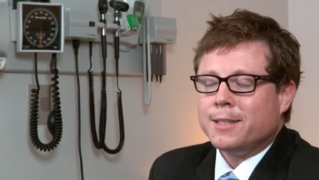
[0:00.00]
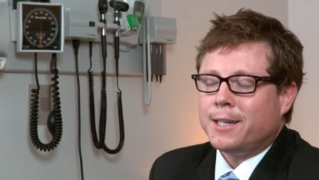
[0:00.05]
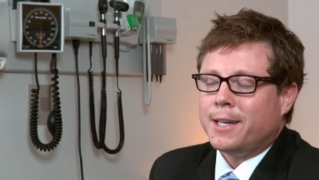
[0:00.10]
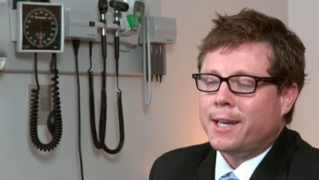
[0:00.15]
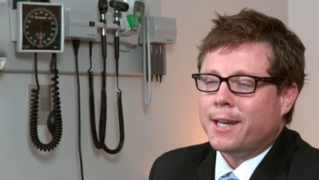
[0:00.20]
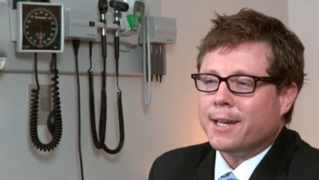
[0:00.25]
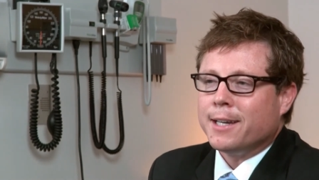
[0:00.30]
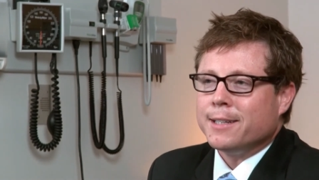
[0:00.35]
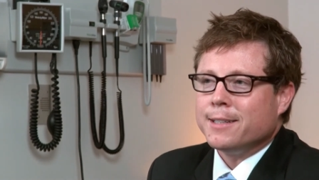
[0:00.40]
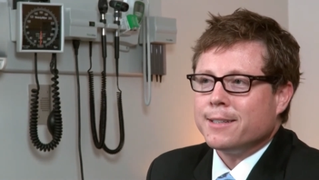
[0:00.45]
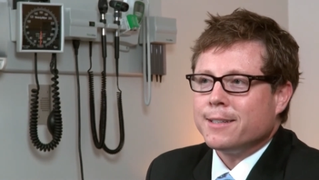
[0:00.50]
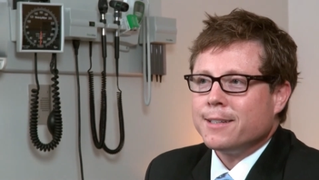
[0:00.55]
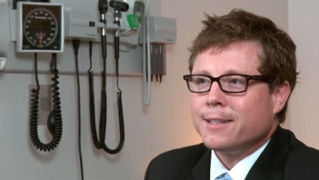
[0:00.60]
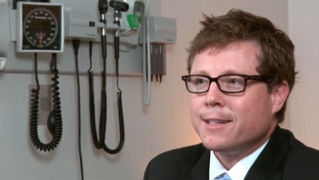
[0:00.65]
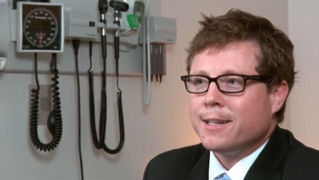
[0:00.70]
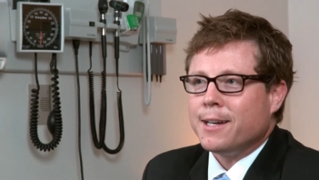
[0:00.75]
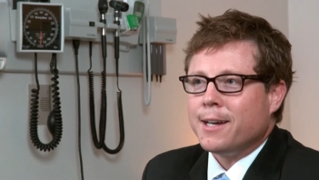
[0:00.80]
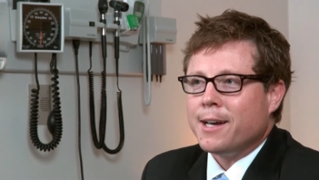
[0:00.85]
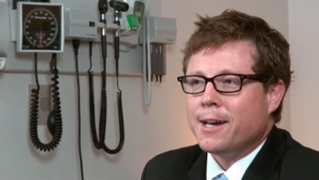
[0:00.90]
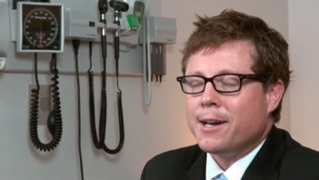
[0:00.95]
And
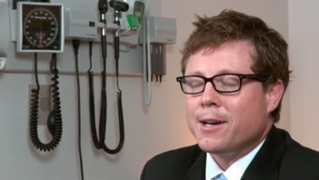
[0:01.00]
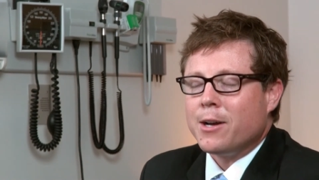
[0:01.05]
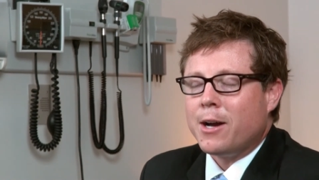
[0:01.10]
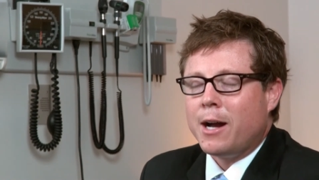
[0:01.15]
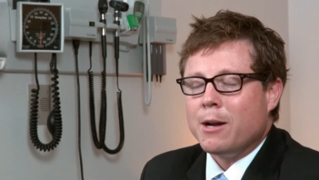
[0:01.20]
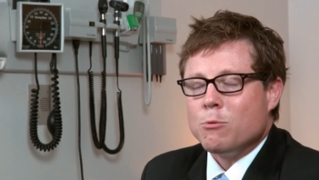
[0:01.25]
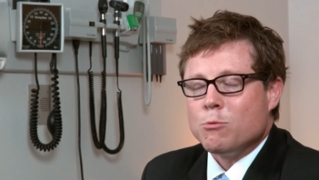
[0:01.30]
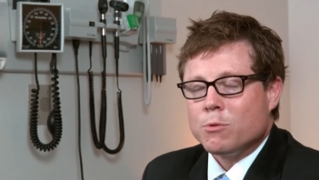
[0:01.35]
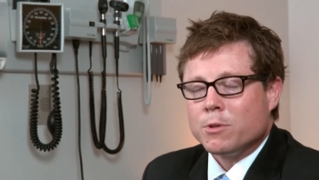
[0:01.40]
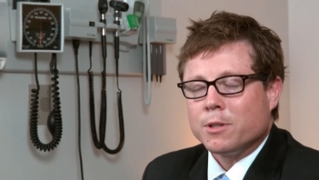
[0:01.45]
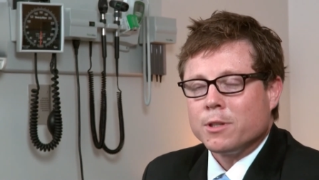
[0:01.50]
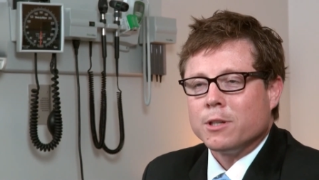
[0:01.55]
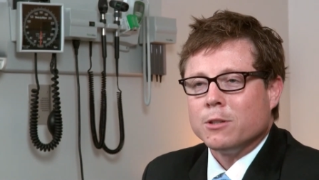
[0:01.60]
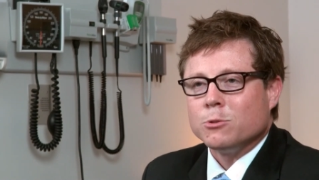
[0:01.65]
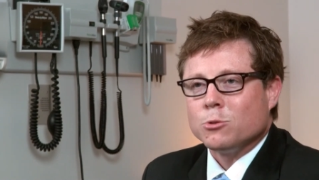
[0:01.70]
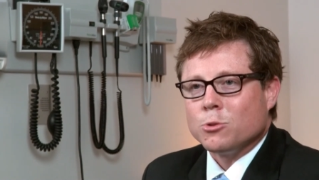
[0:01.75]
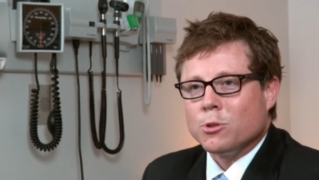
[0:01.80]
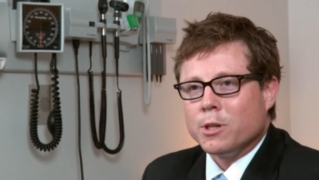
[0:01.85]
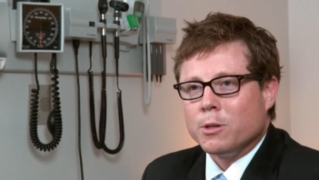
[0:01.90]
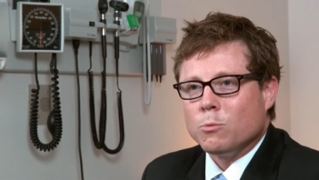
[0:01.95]
I really
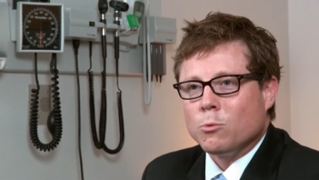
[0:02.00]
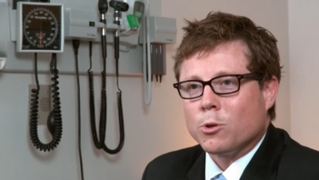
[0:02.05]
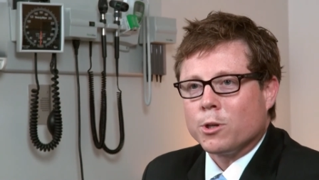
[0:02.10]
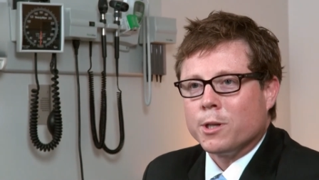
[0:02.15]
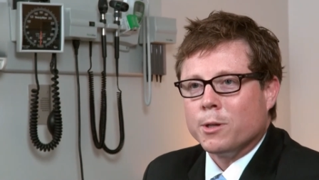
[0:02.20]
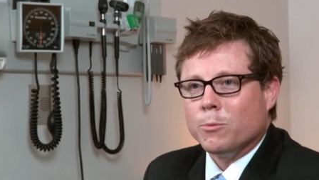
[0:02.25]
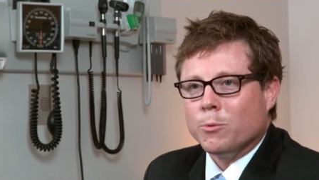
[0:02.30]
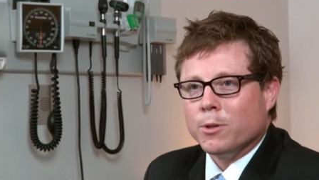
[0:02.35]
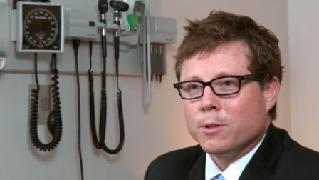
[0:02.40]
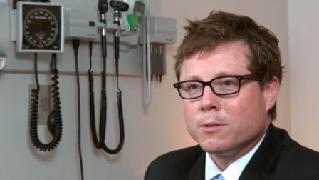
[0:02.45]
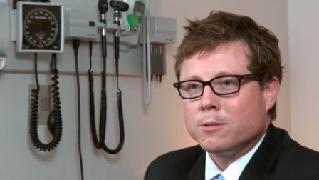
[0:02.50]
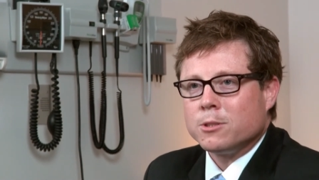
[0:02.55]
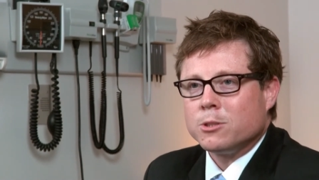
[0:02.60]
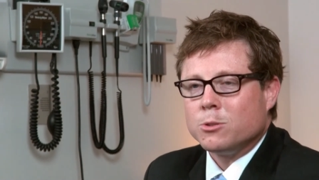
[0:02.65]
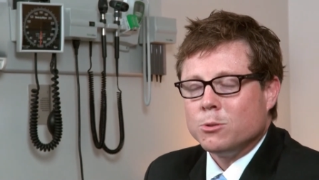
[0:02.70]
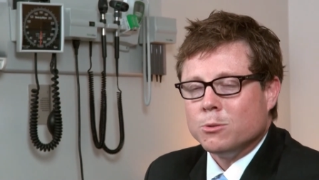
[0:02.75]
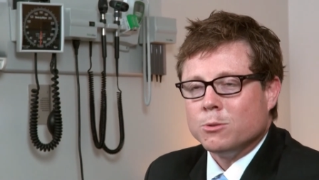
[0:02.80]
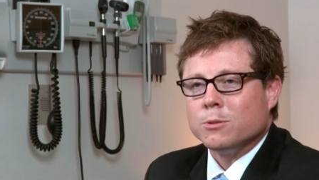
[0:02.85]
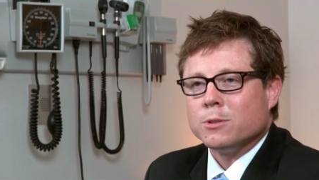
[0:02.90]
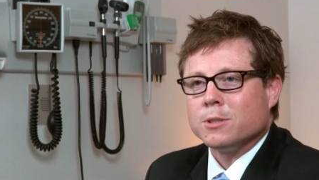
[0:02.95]
enjoy working with
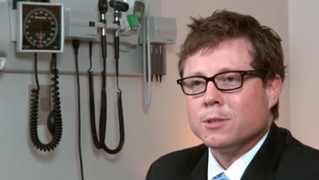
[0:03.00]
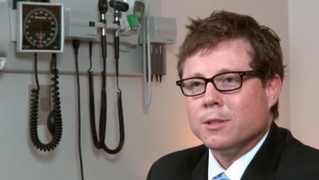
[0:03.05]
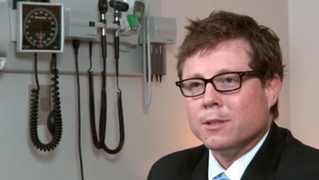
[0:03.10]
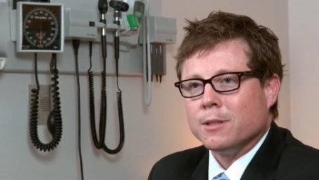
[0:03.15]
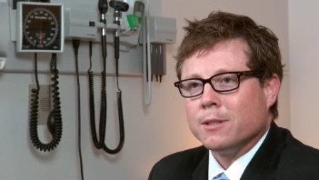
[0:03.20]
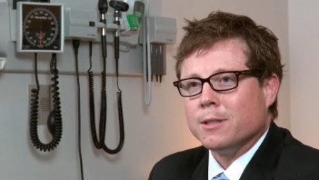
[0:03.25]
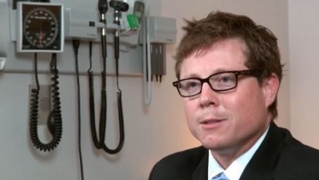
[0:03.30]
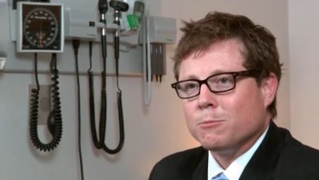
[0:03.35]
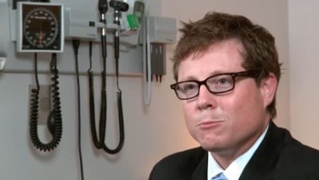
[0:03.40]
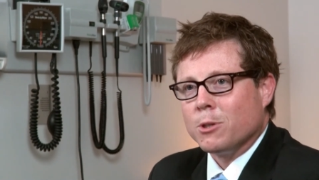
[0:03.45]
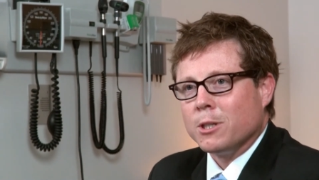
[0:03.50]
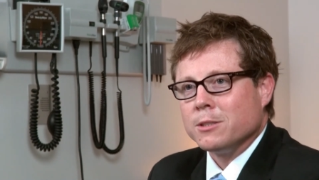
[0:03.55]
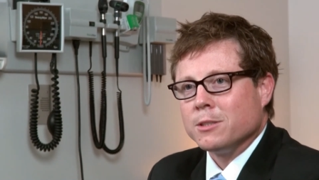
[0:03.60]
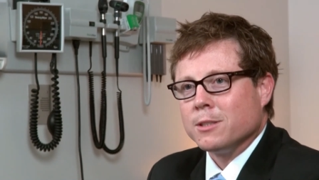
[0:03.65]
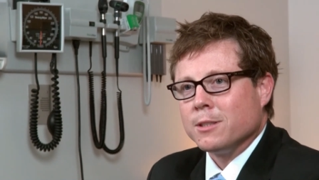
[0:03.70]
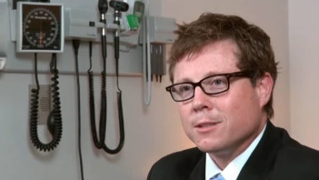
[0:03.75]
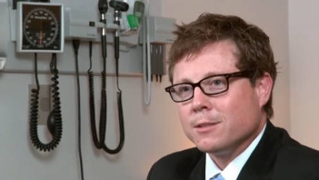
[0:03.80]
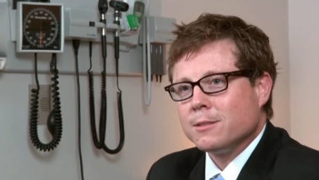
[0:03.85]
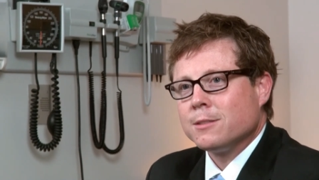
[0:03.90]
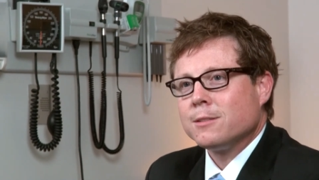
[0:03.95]
students and
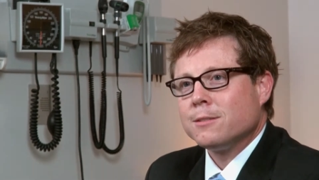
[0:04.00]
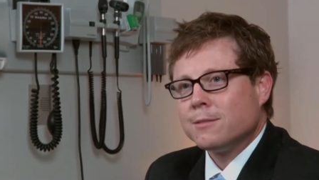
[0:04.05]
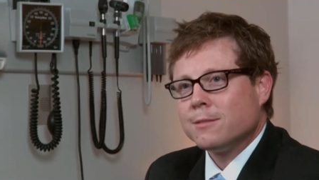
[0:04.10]
residents.